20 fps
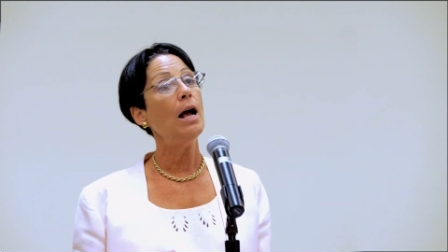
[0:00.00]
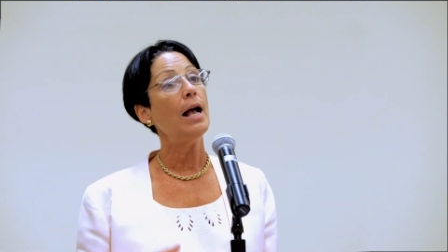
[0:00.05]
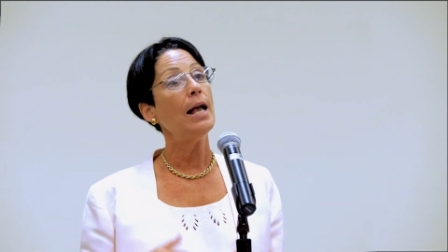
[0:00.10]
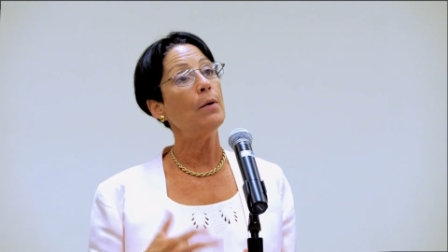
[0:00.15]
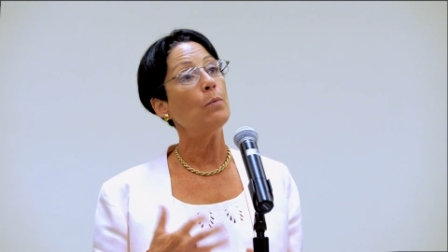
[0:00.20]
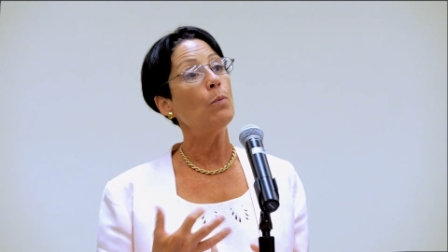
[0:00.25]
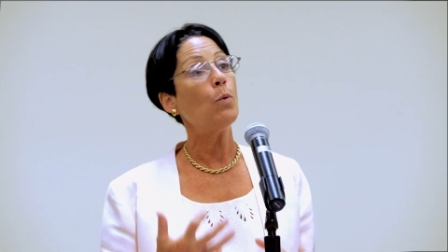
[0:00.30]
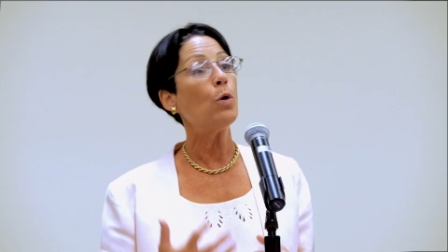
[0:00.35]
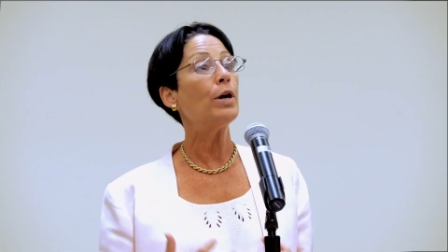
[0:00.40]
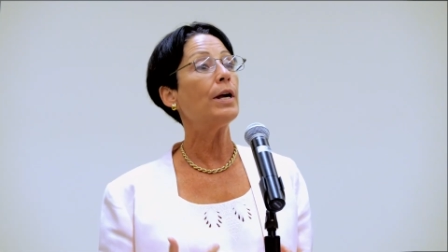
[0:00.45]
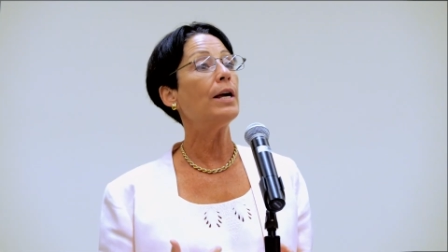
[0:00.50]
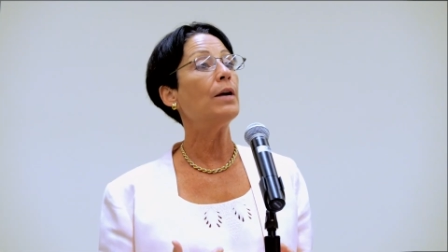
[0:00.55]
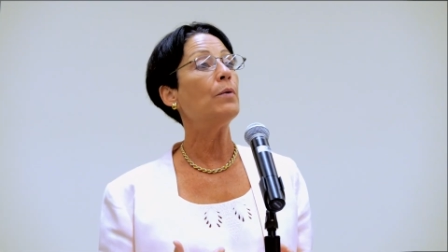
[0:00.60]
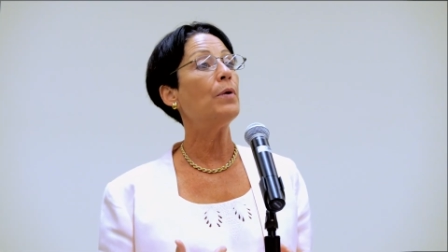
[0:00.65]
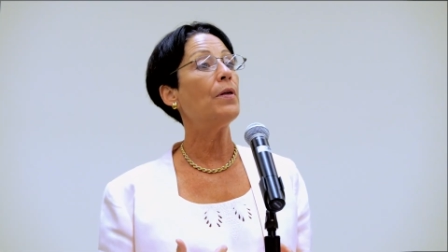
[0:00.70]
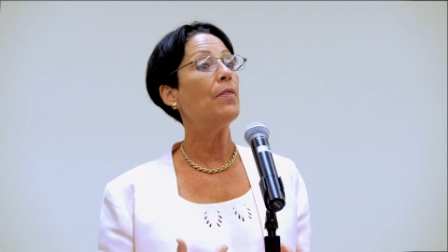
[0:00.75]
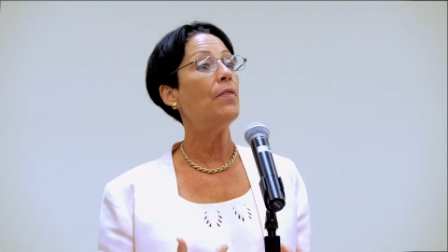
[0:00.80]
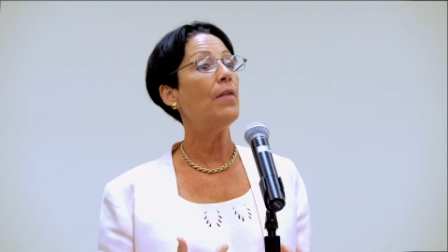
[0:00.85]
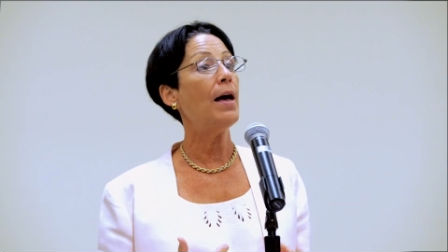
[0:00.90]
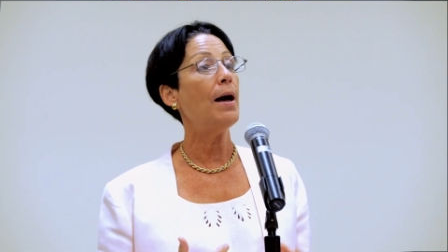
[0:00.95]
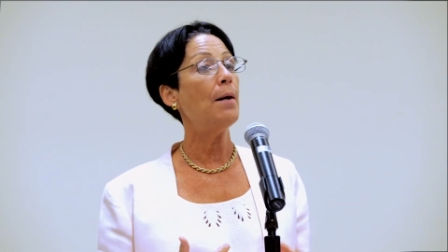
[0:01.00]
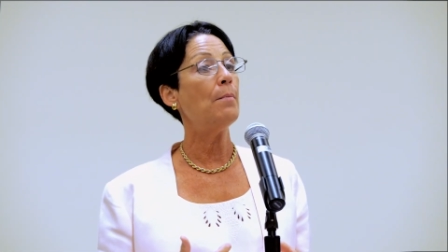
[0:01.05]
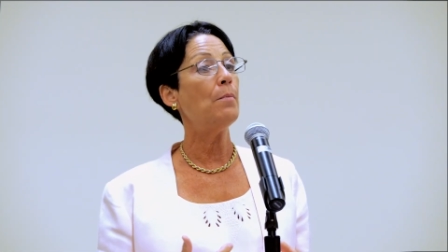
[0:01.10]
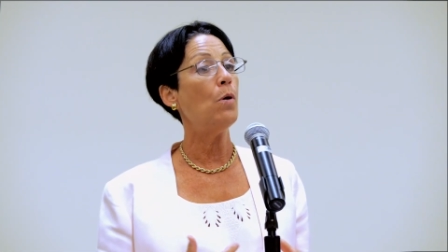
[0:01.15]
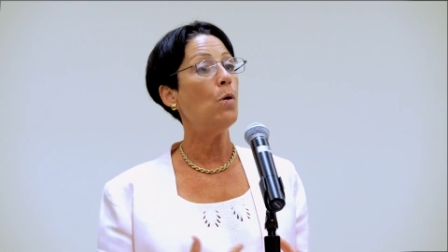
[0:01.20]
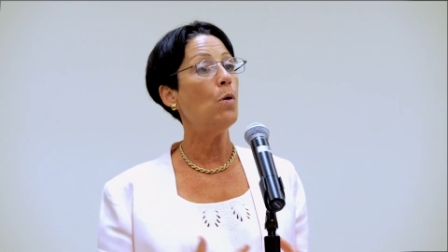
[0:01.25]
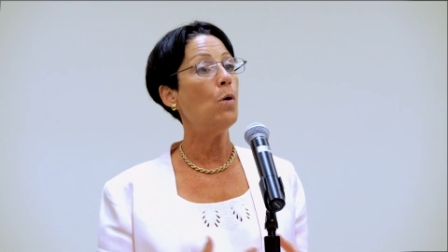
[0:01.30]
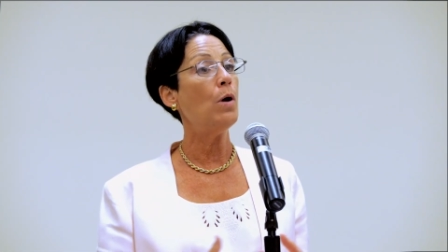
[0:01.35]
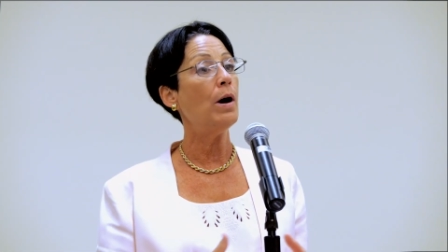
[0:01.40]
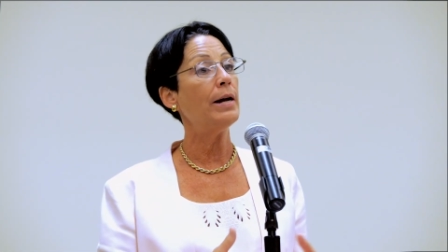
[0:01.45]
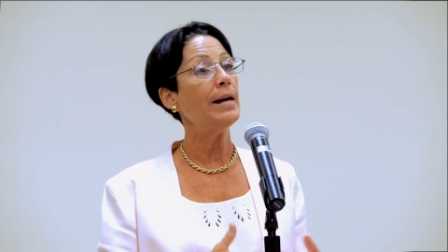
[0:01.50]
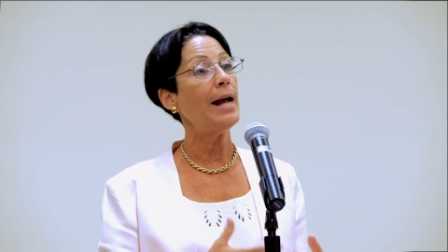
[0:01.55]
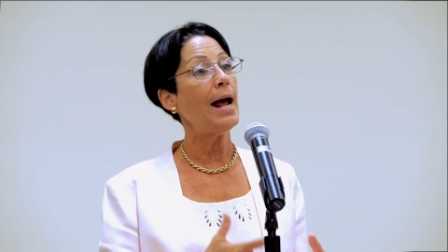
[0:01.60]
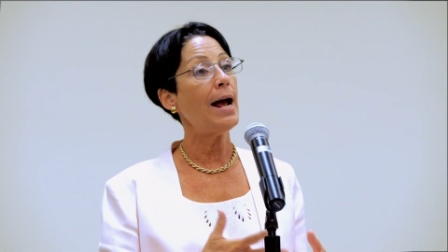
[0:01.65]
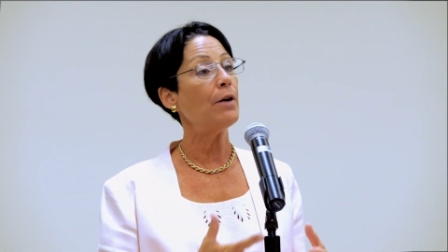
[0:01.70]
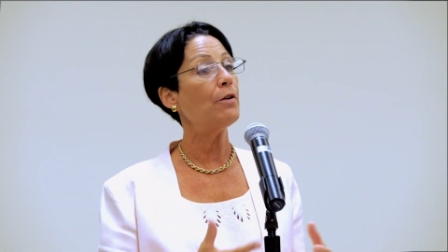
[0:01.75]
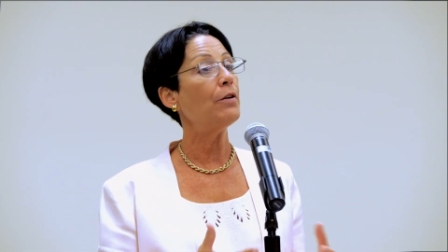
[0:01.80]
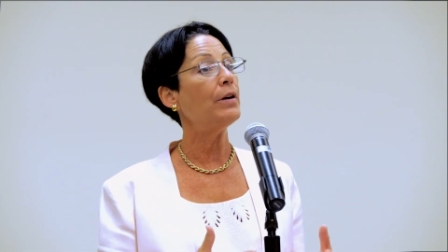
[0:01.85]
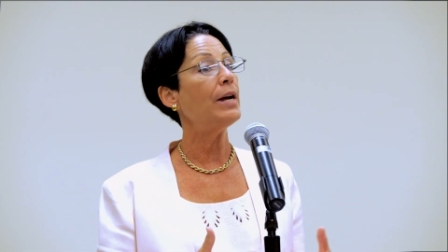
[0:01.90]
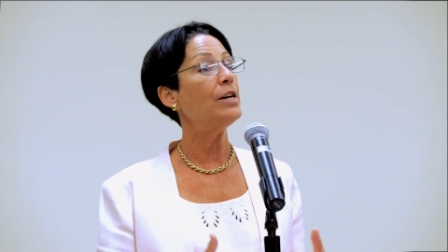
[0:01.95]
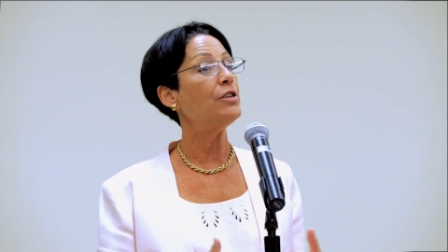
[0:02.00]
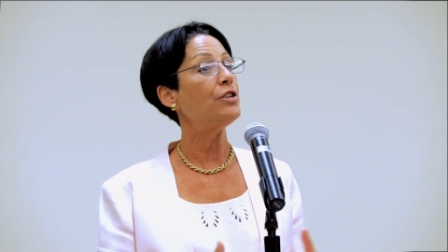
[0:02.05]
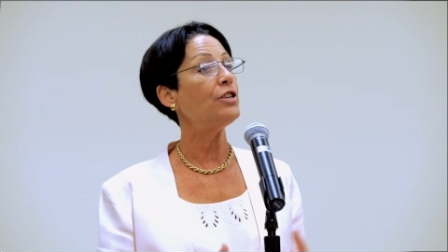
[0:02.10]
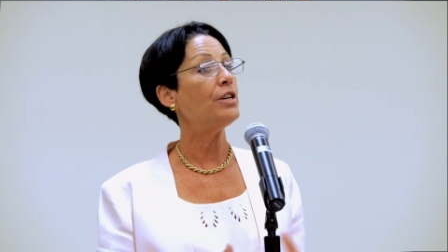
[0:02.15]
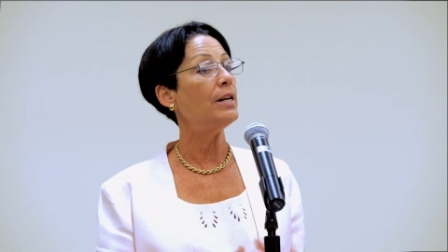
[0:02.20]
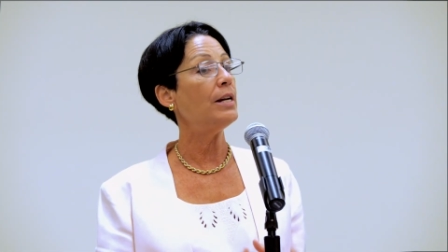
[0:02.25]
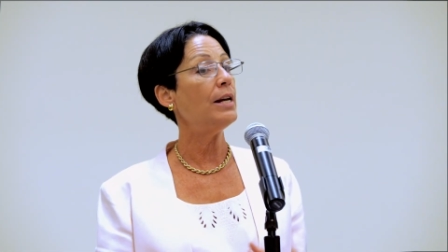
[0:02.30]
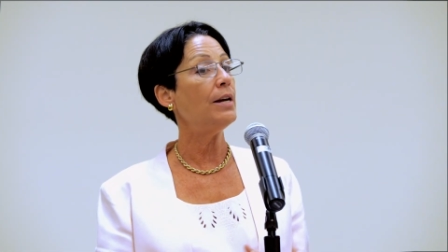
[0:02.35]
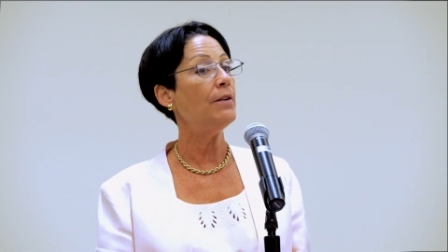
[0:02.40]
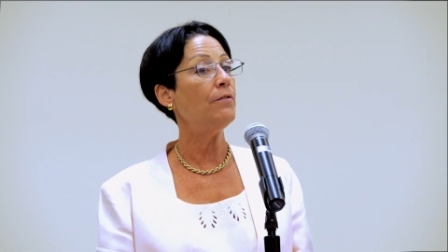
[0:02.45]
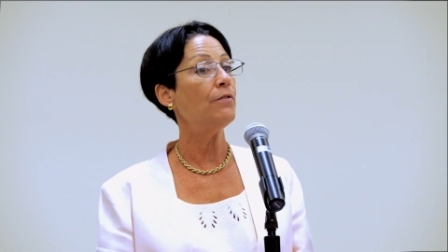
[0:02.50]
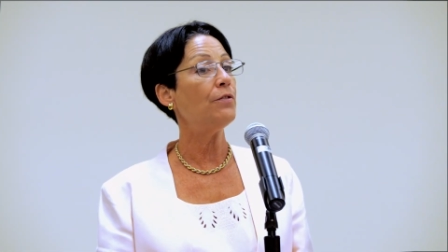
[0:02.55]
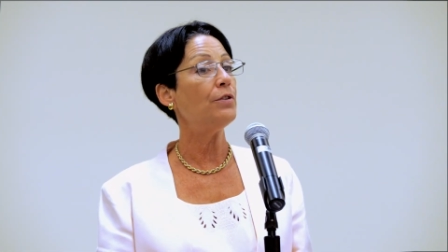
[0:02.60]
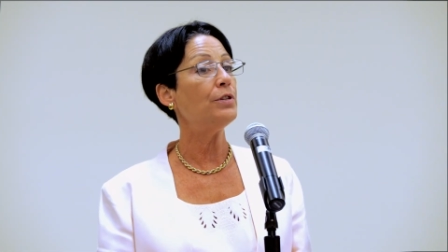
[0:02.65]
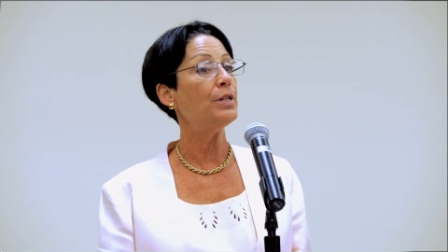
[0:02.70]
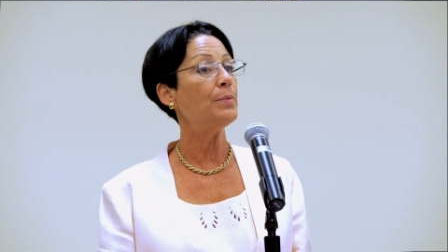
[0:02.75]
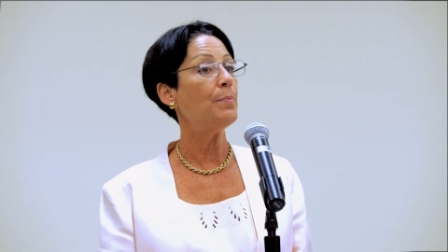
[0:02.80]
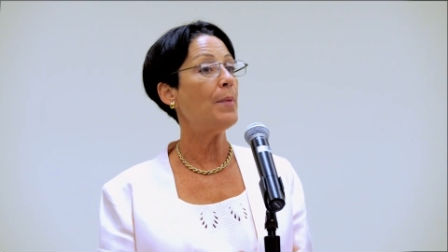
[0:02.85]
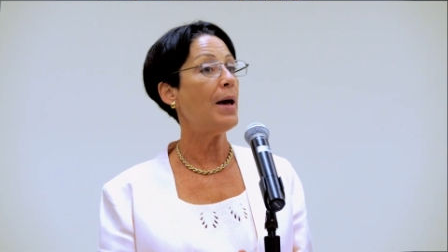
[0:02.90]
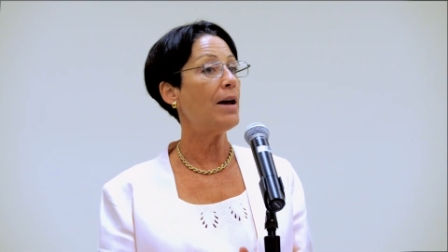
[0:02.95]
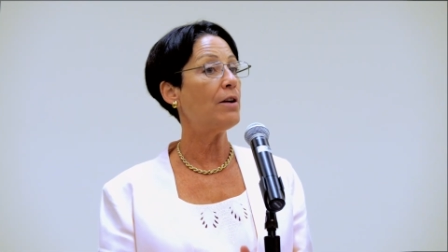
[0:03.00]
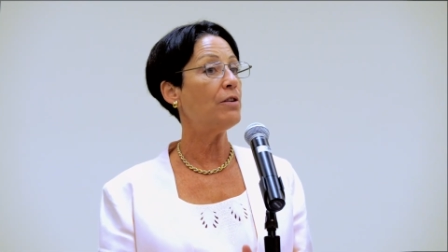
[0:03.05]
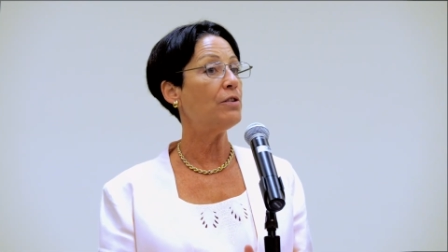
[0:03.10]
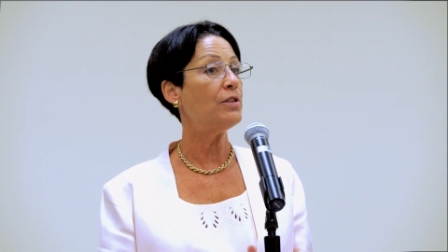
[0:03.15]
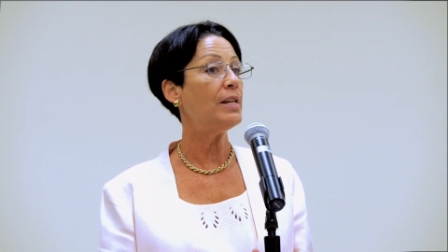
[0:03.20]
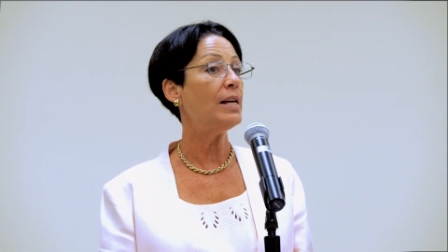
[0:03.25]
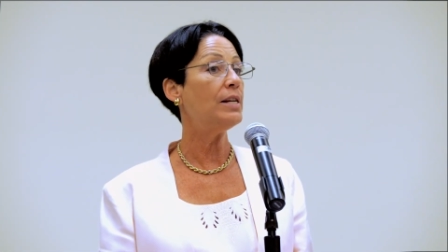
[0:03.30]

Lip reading: in working with them on aggregation and inference matters,